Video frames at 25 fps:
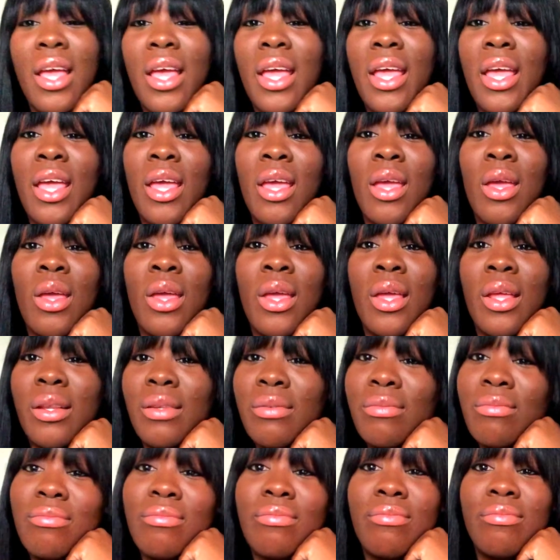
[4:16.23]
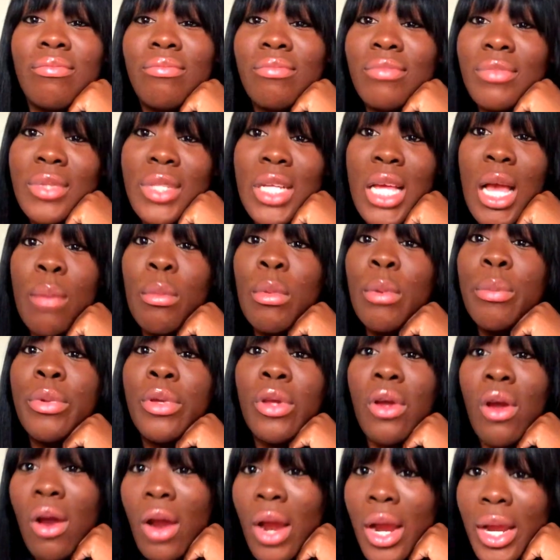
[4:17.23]
And I'm going to
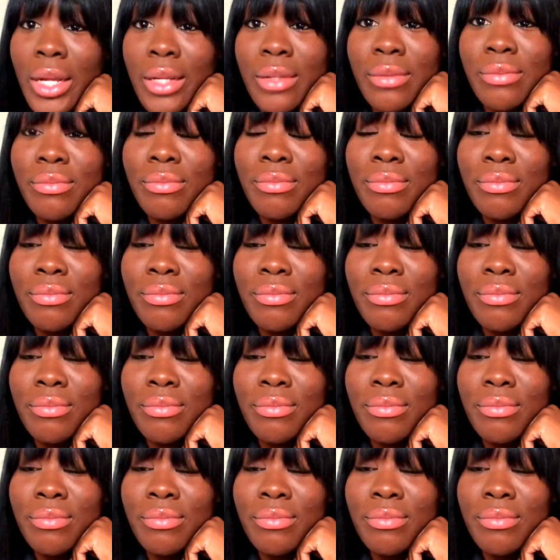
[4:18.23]
be all right.